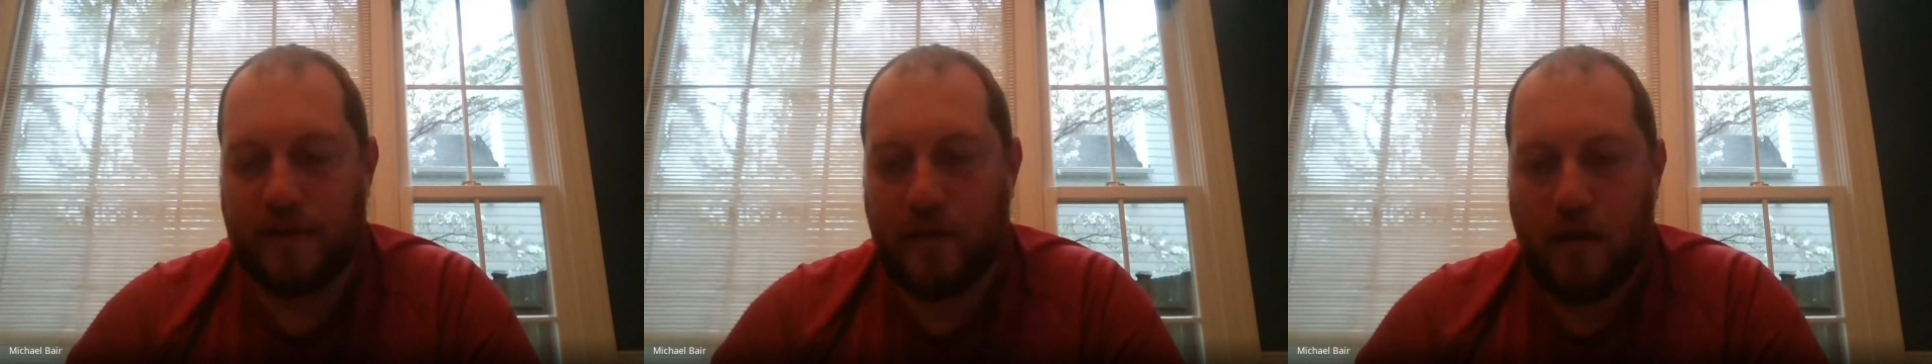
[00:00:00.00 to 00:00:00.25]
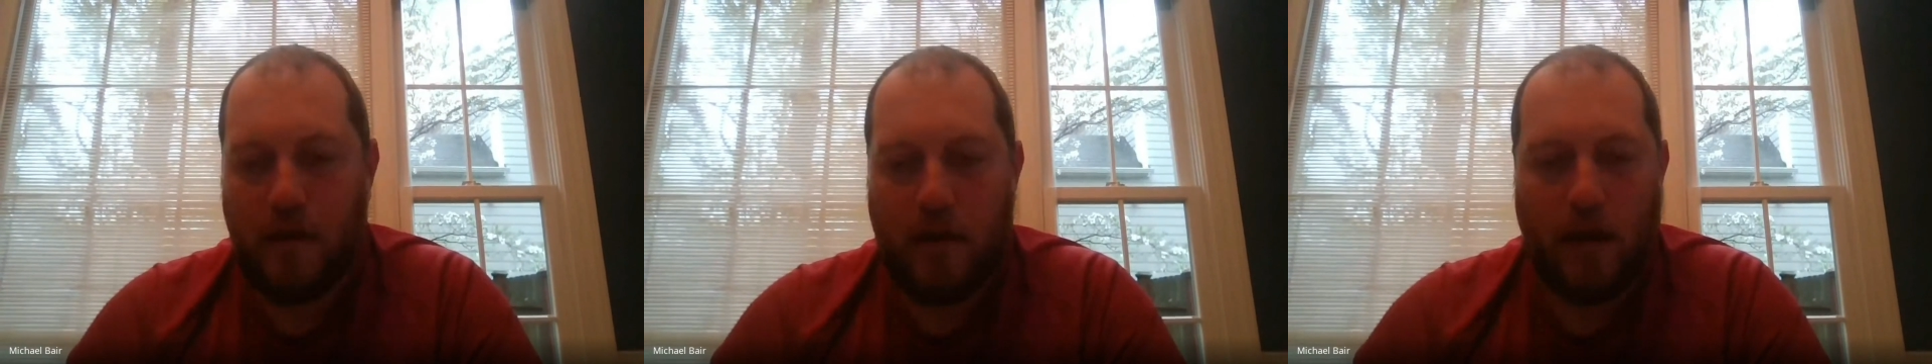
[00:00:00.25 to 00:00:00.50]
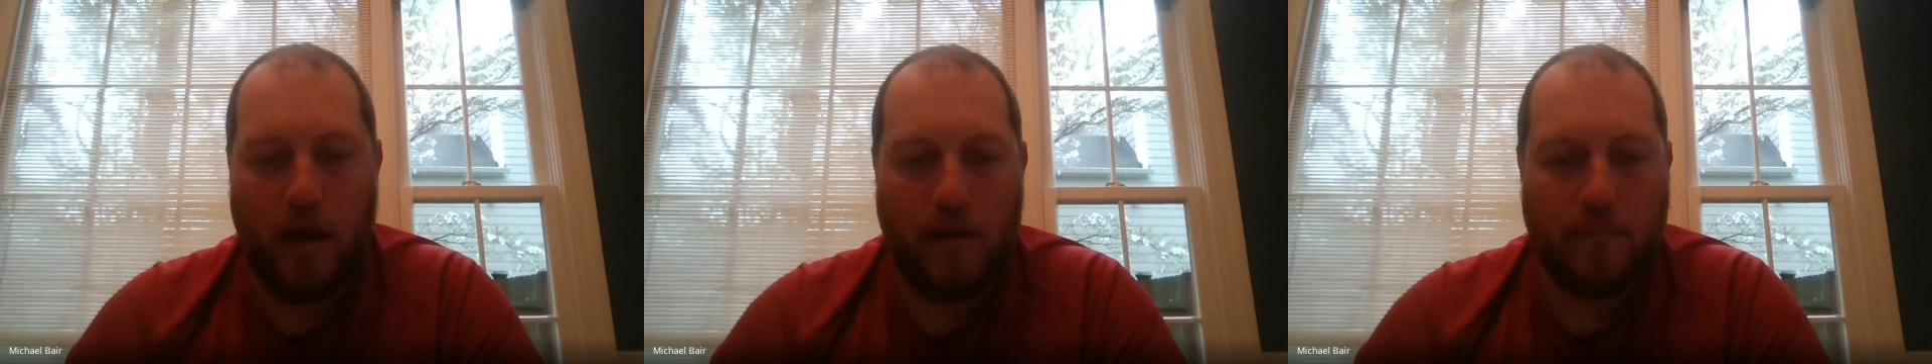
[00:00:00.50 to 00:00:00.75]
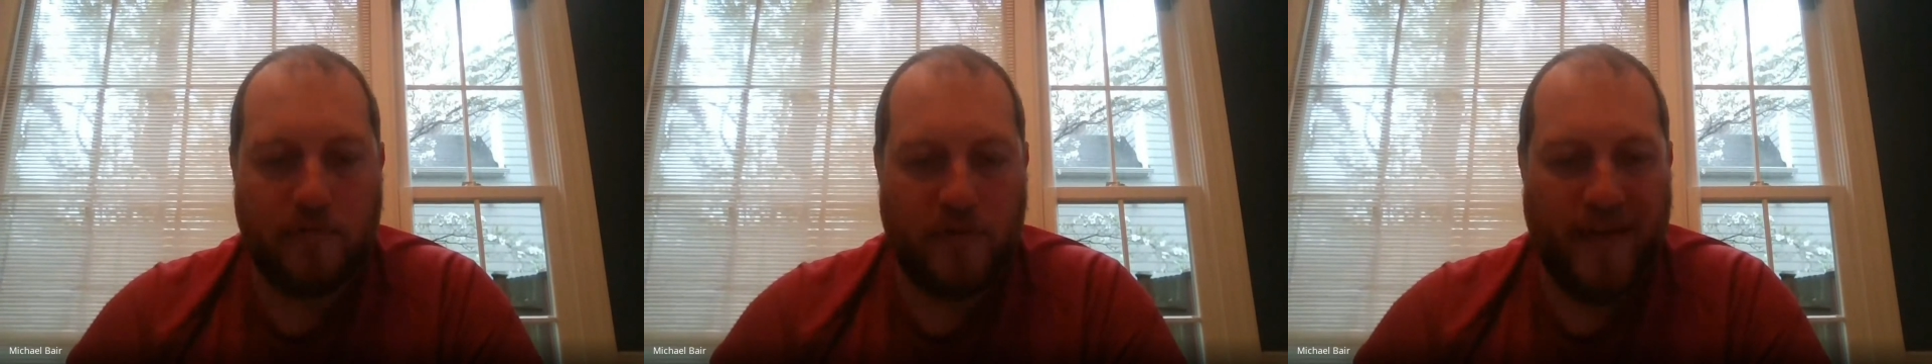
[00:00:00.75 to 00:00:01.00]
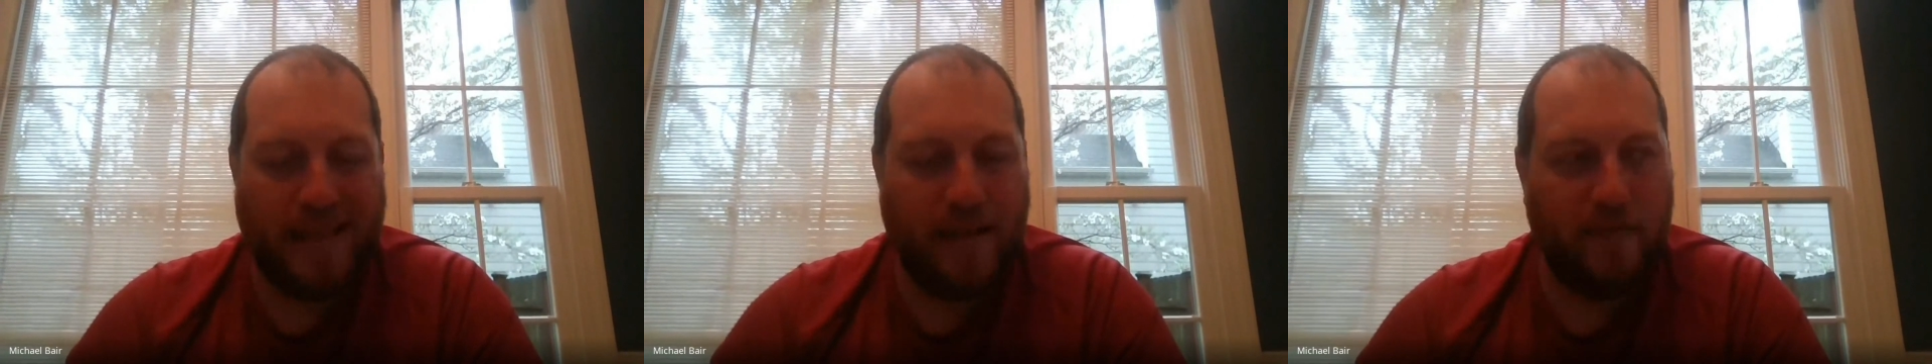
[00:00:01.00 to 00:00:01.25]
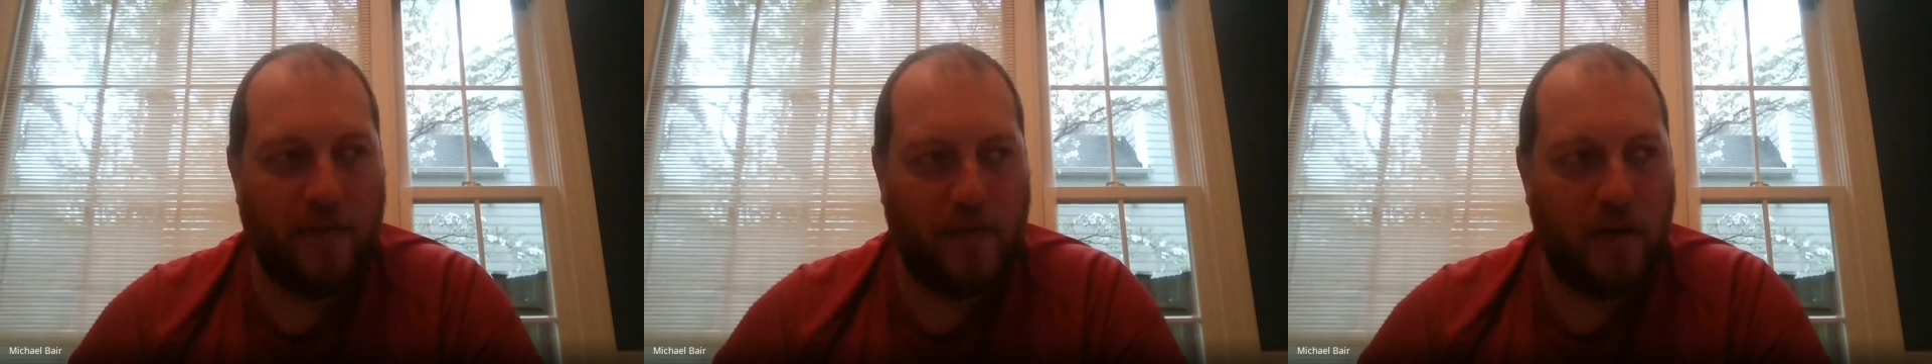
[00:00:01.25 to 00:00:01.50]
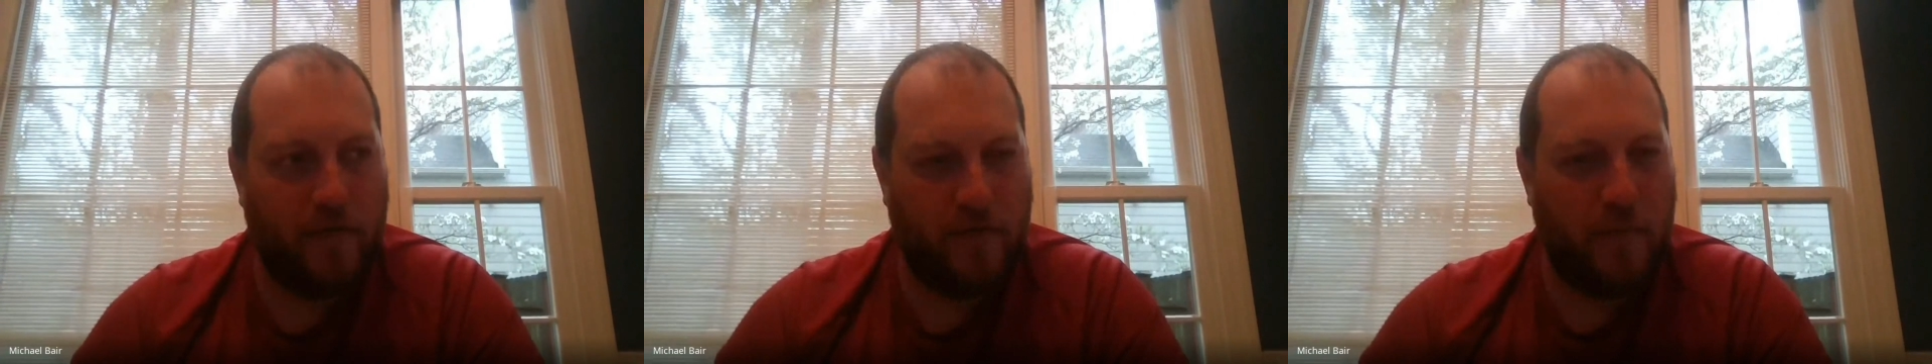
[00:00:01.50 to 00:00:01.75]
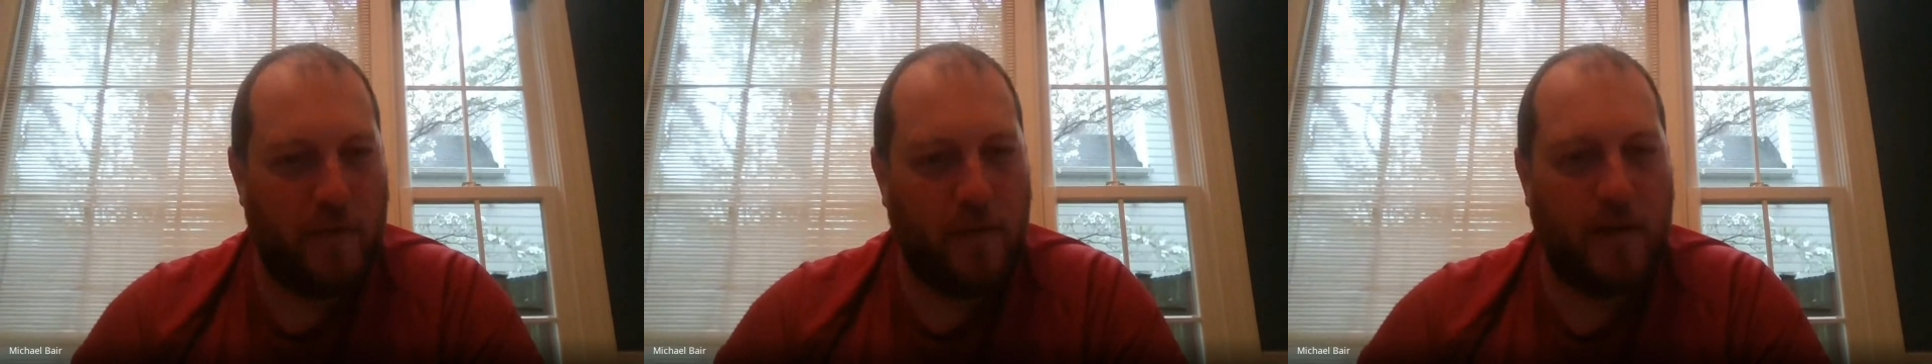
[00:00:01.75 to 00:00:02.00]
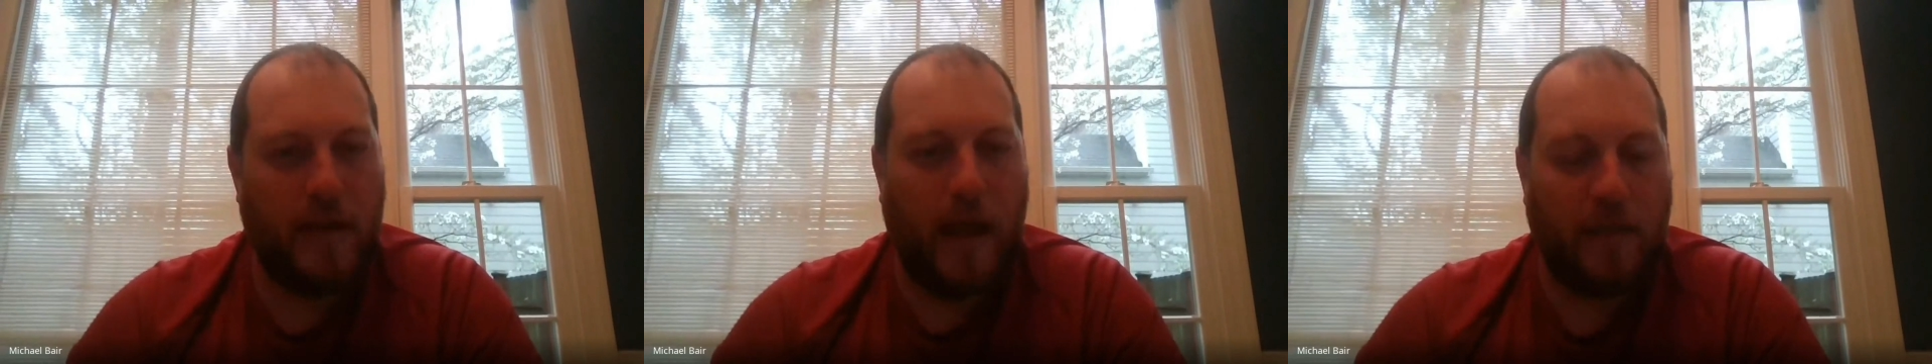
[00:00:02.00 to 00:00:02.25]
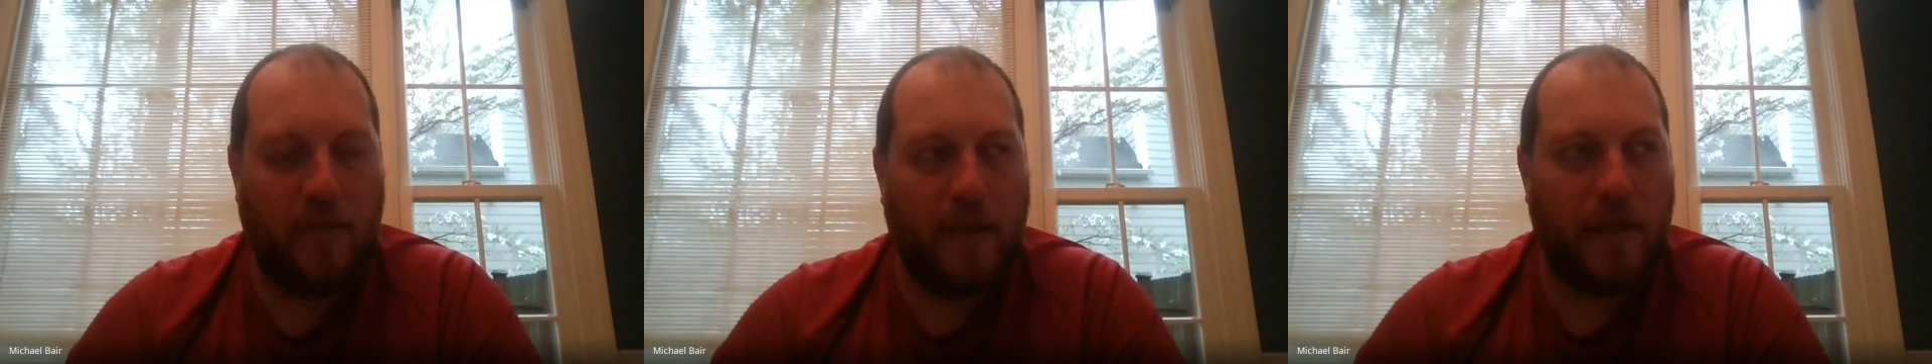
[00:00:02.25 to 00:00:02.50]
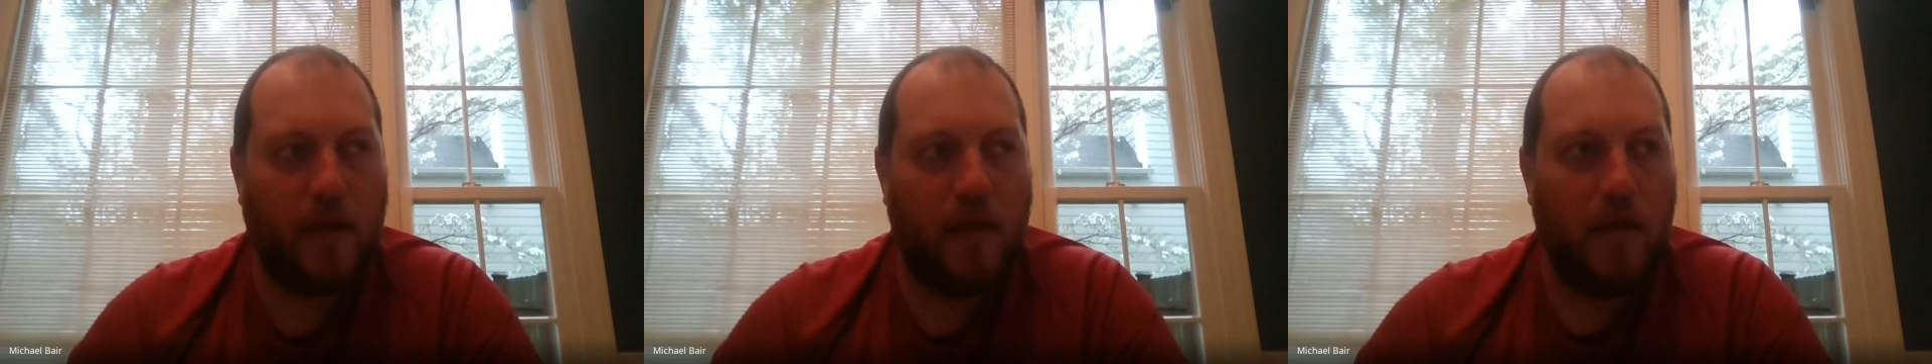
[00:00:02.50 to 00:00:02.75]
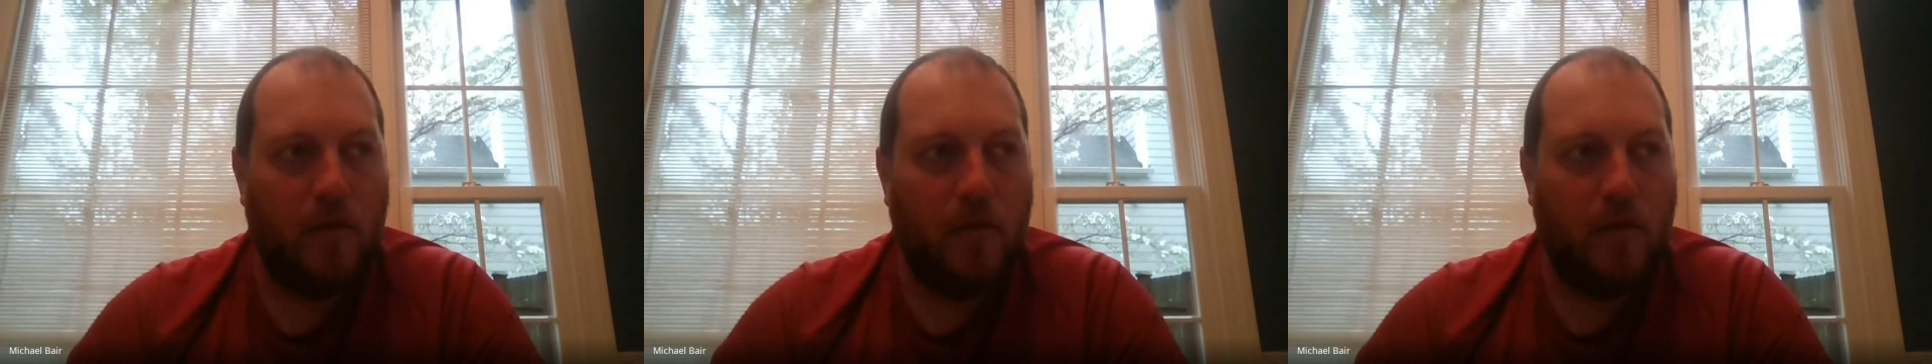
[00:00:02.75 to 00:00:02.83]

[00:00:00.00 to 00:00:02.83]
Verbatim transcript: and um, so that level of comfortability, I think,